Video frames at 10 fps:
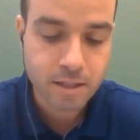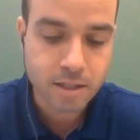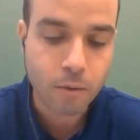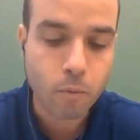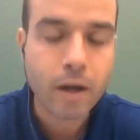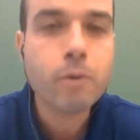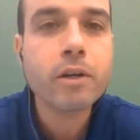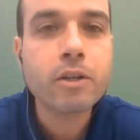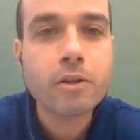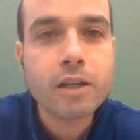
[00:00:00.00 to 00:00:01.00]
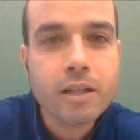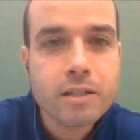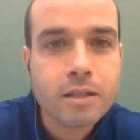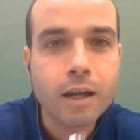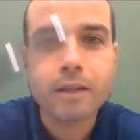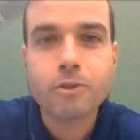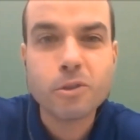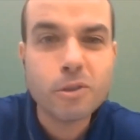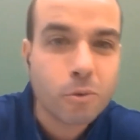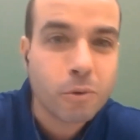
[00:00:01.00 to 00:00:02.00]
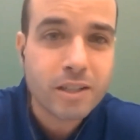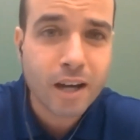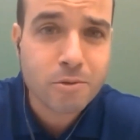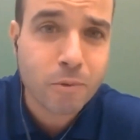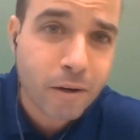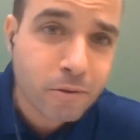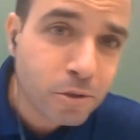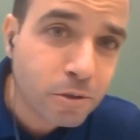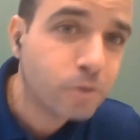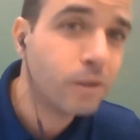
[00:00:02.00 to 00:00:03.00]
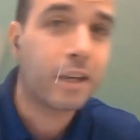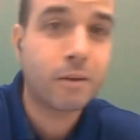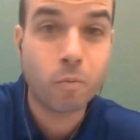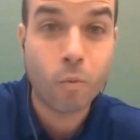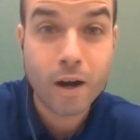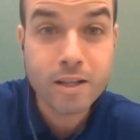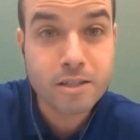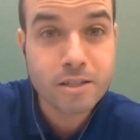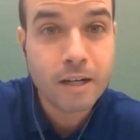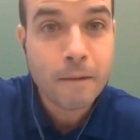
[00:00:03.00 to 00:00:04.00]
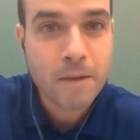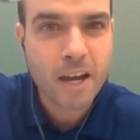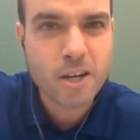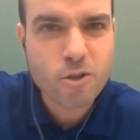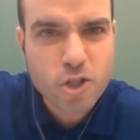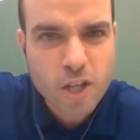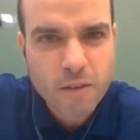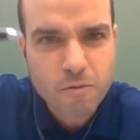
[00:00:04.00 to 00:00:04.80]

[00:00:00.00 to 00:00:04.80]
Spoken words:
guy, why you were doing this like 2-3 times? Why don't you do like once? And you set